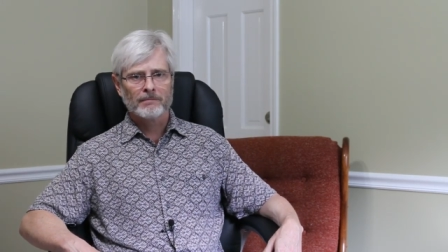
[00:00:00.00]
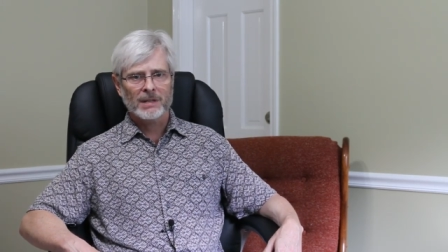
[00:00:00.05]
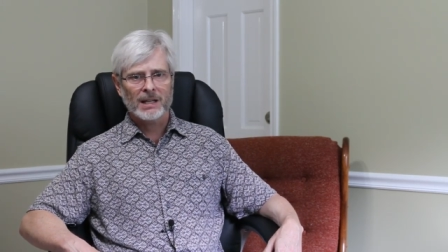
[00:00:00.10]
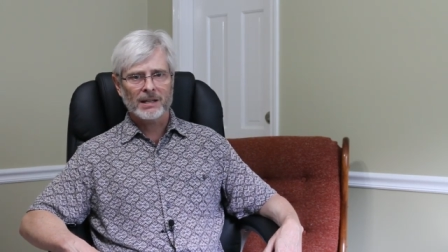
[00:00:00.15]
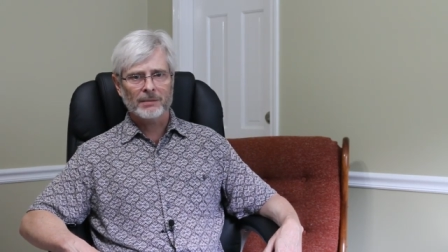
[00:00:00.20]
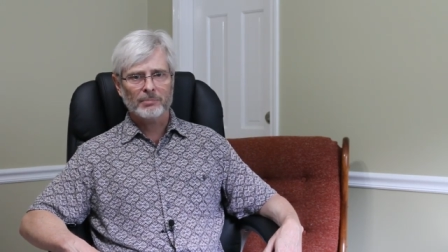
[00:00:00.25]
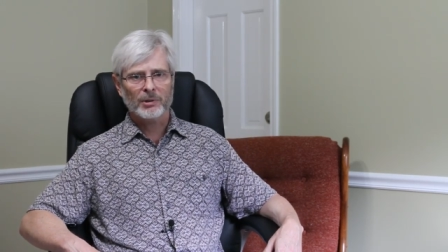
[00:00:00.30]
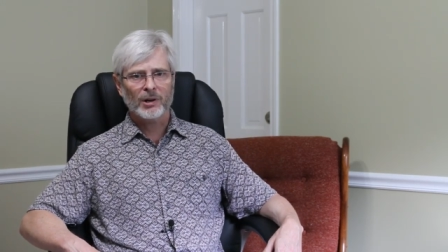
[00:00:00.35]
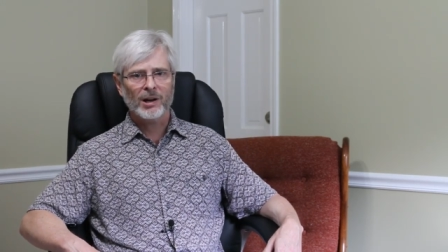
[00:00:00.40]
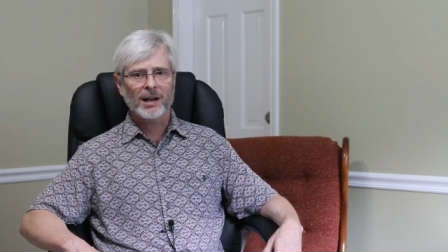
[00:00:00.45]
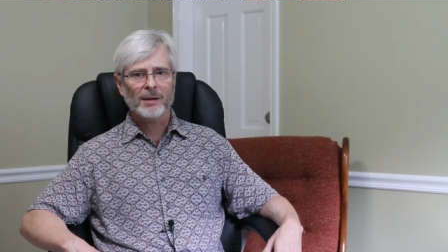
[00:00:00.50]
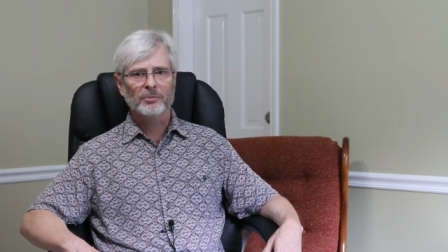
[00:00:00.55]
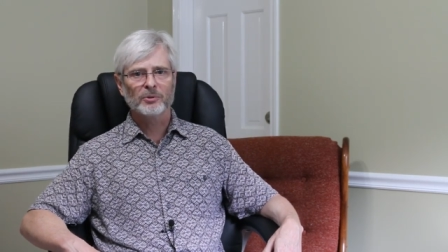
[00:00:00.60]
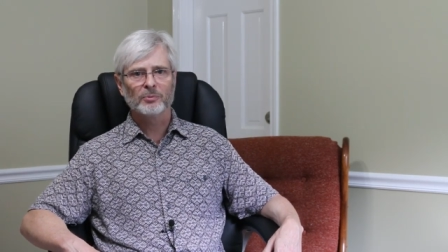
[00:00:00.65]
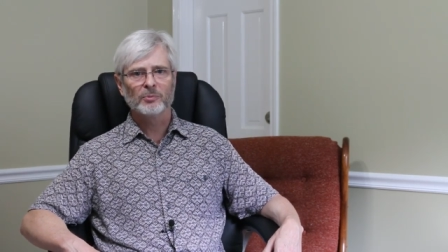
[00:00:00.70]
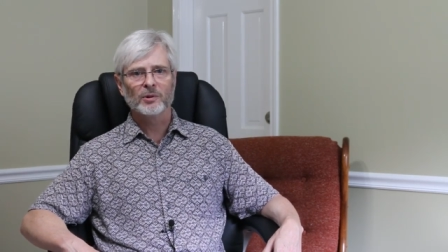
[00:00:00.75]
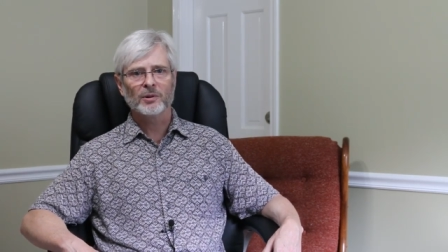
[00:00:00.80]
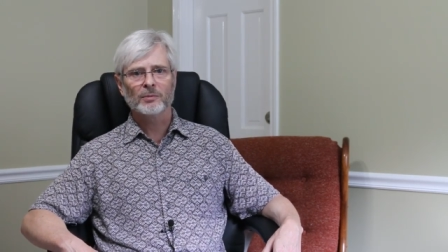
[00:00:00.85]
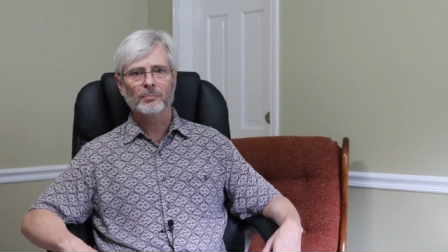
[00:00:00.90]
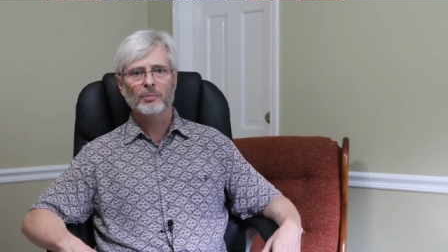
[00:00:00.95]
and perhaps
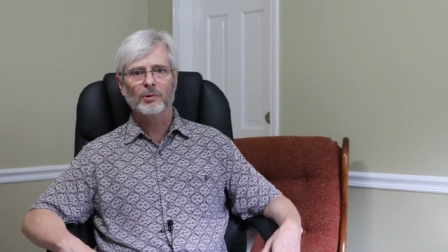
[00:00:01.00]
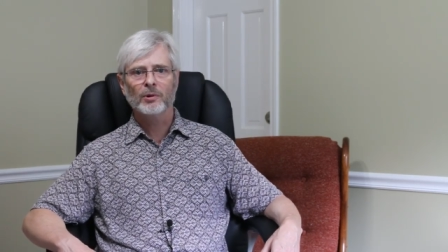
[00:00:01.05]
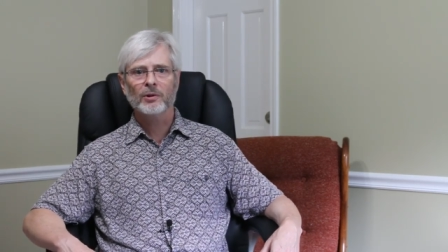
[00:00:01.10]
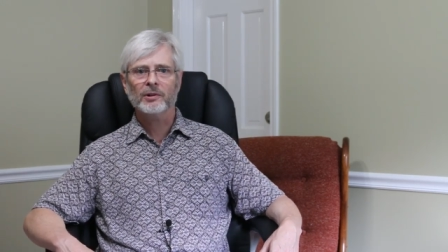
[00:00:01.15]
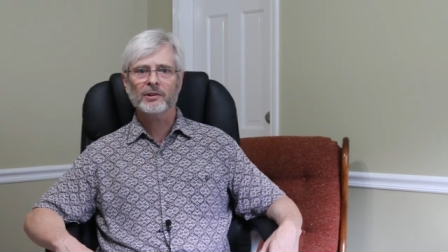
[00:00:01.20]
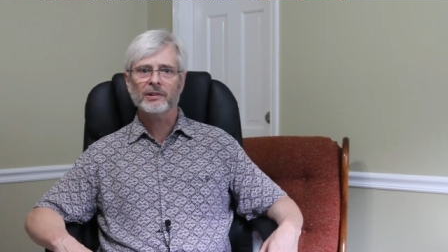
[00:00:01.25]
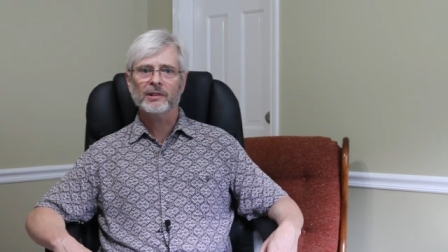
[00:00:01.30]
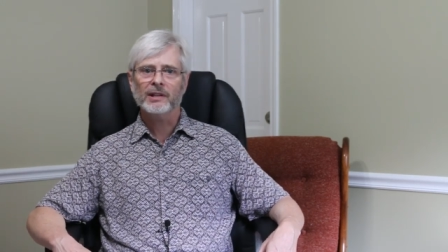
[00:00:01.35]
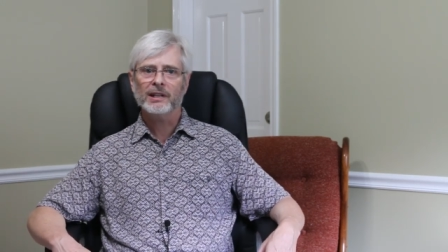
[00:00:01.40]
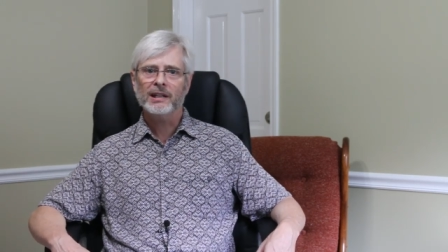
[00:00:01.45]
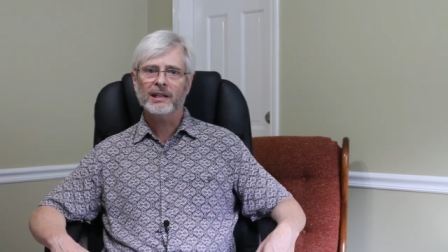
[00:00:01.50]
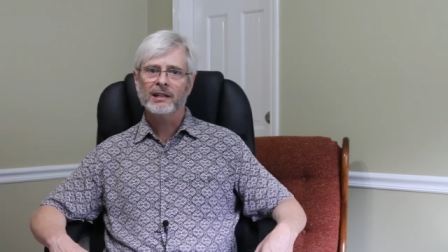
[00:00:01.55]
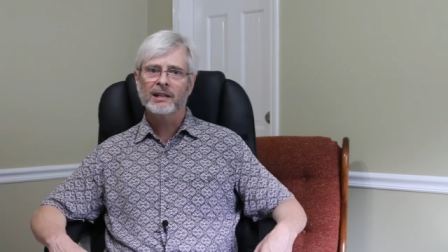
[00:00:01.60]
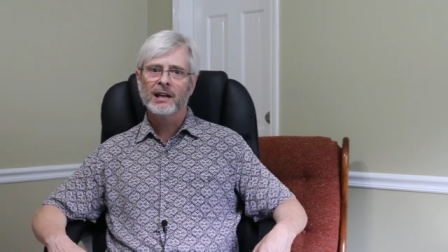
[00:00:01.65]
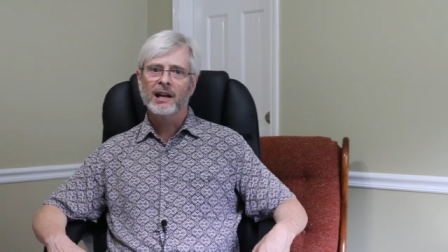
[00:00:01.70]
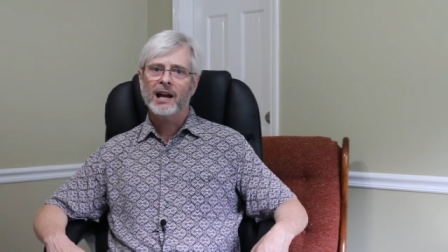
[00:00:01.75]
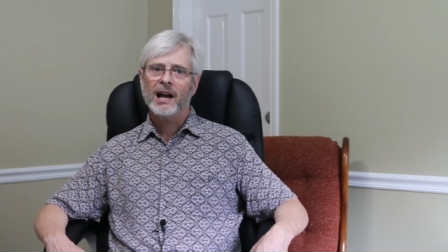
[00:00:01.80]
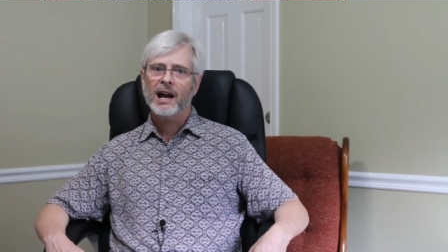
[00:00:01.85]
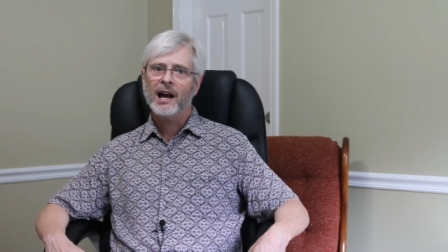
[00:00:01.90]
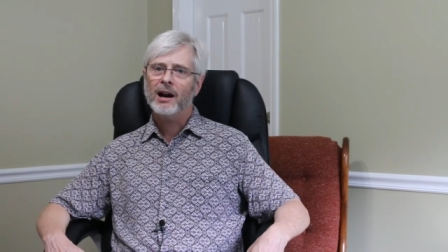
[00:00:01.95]
more importantly,
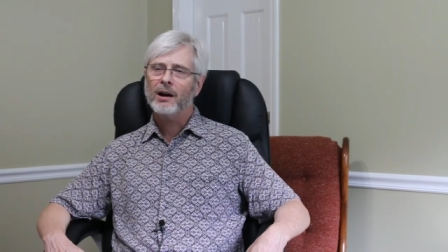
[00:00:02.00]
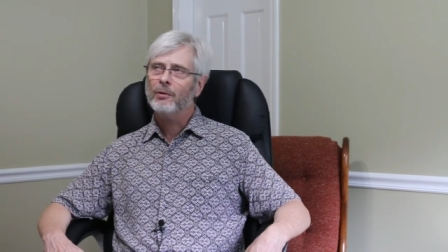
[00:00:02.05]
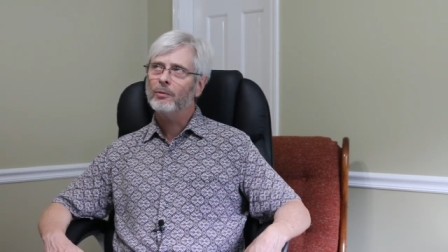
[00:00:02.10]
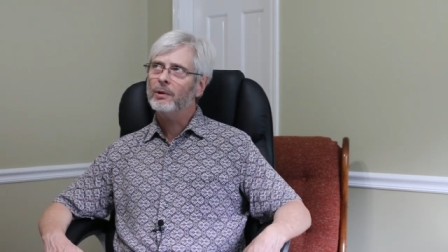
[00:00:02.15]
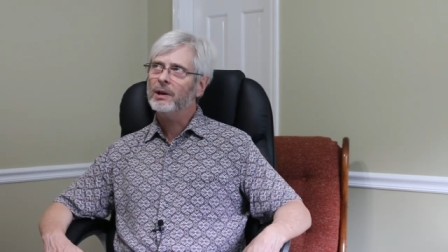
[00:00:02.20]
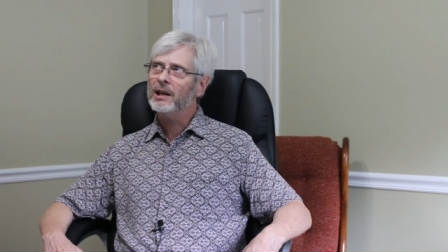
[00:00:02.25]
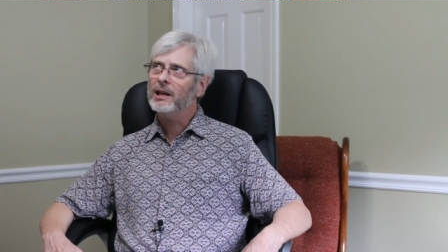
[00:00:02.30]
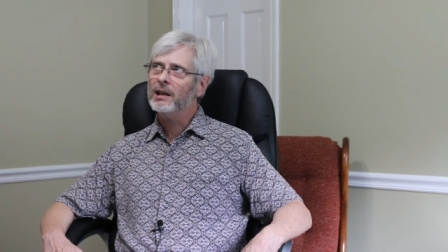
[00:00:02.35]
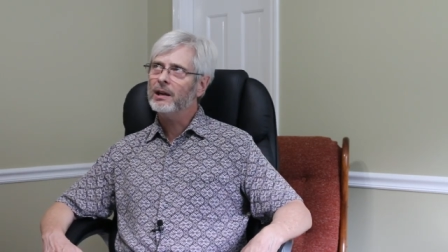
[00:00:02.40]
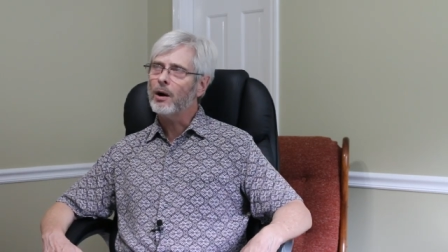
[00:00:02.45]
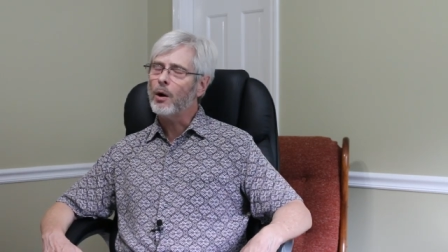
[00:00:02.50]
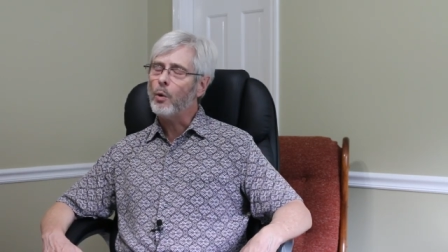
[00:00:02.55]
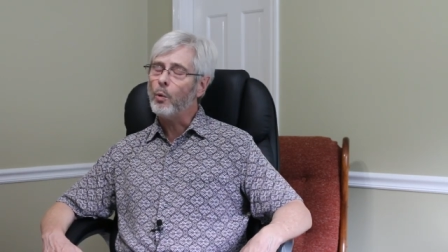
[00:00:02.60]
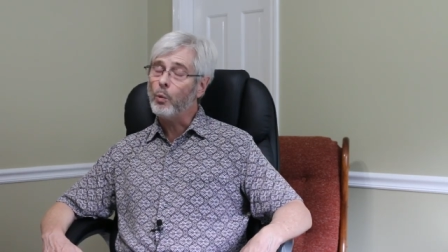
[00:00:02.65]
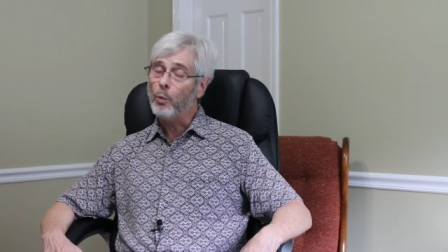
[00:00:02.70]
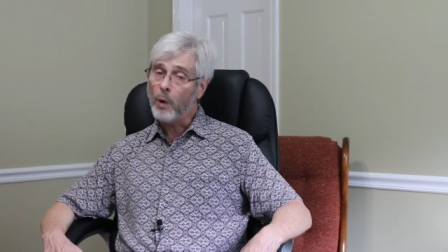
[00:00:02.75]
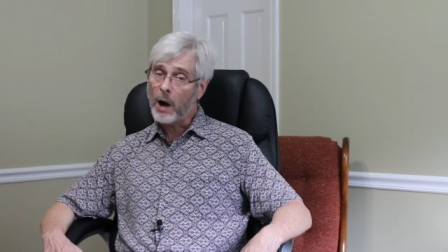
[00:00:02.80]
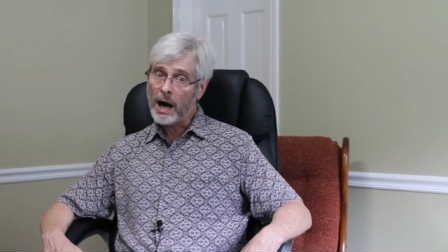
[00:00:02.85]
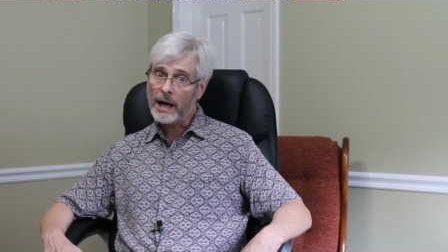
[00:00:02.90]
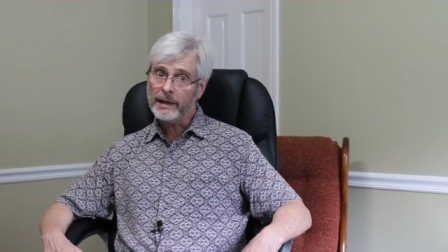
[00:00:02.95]
how we
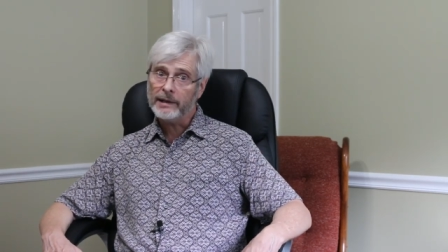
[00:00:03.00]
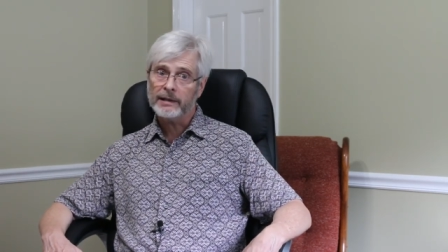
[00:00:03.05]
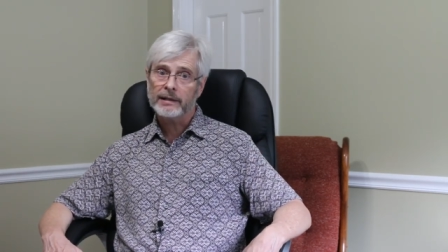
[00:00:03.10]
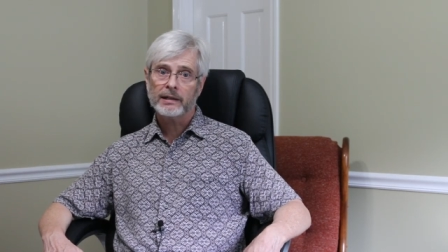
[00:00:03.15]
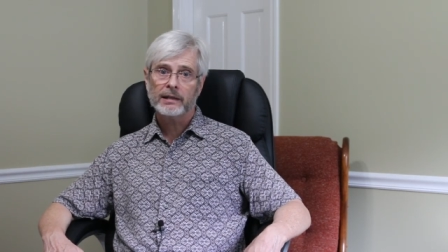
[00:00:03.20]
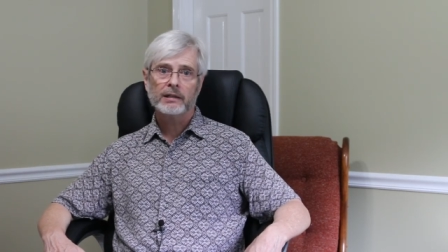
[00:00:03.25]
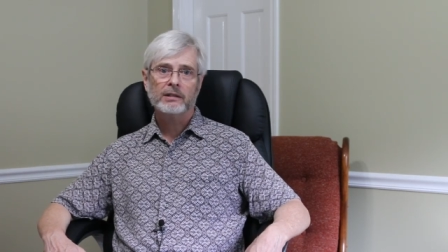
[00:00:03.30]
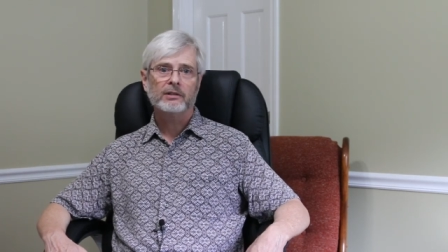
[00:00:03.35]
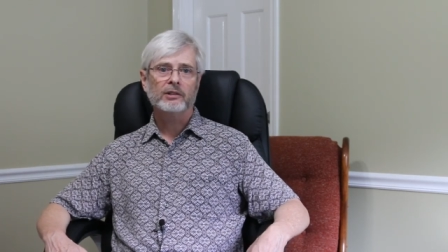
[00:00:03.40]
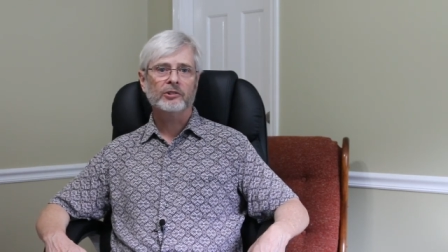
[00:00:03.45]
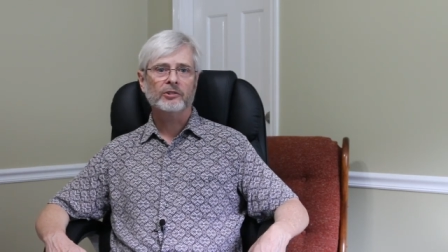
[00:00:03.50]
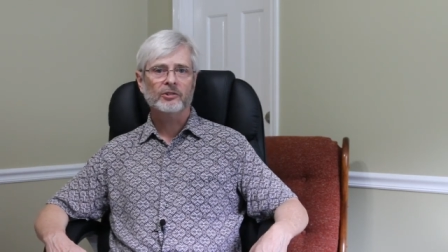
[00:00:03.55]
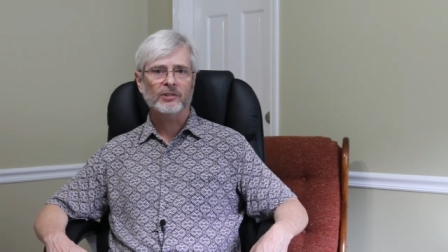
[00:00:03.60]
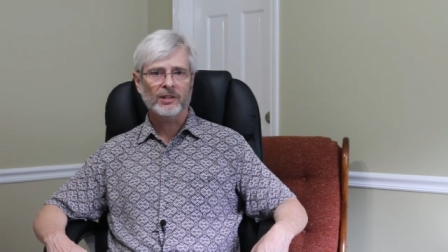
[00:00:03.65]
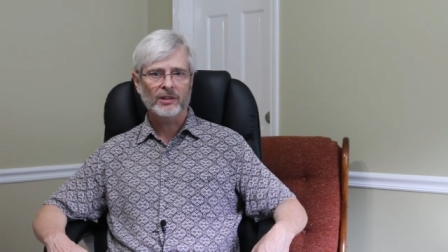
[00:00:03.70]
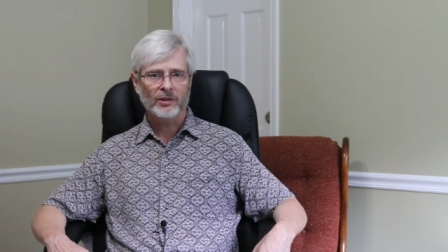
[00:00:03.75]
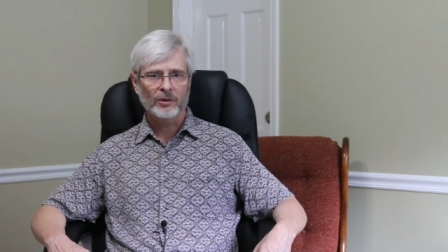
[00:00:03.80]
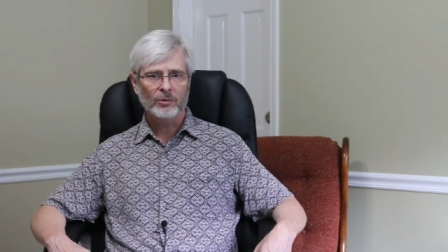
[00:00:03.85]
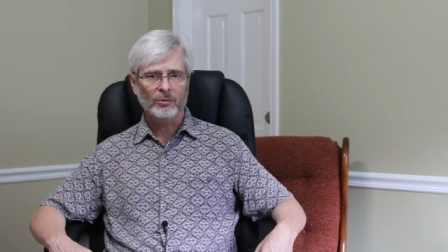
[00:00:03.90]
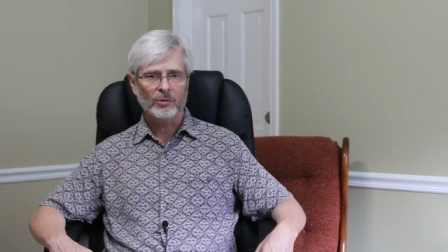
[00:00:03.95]
want to
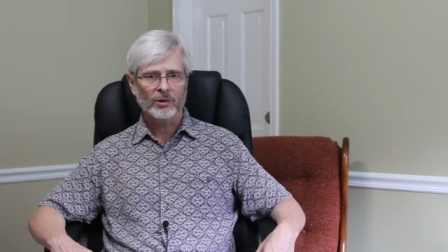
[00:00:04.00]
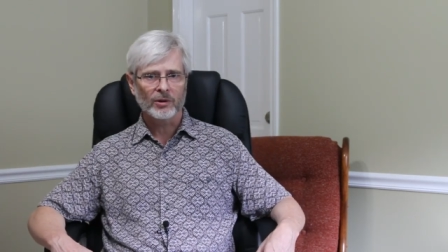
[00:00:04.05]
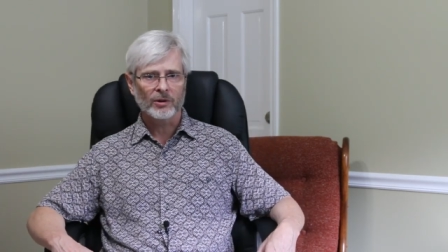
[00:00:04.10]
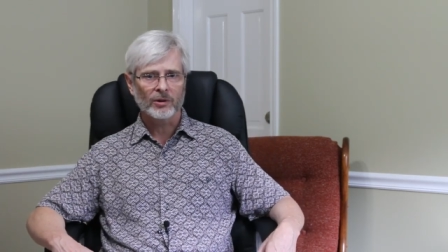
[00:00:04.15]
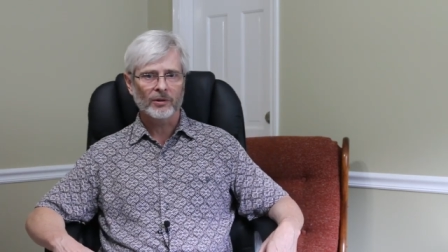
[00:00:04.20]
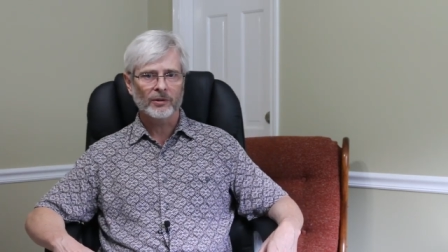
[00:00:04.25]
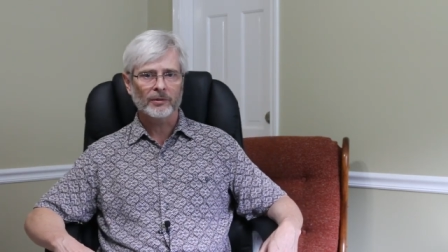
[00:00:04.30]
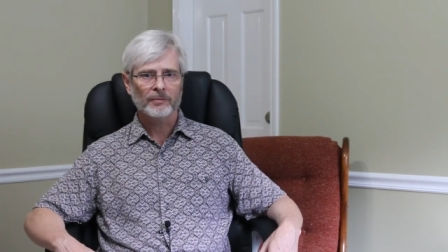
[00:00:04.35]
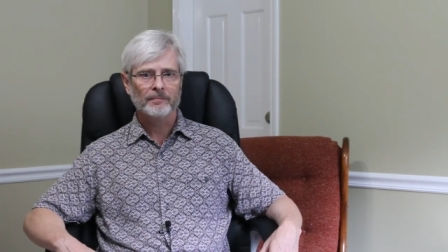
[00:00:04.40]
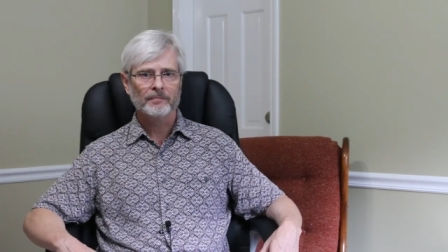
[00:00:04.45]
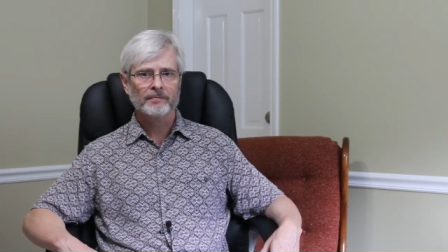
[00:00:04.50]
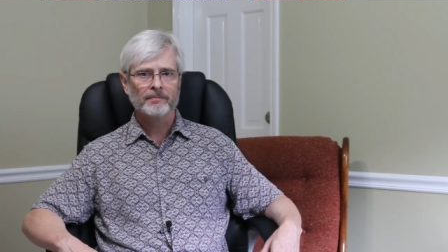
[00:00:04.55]
see the world.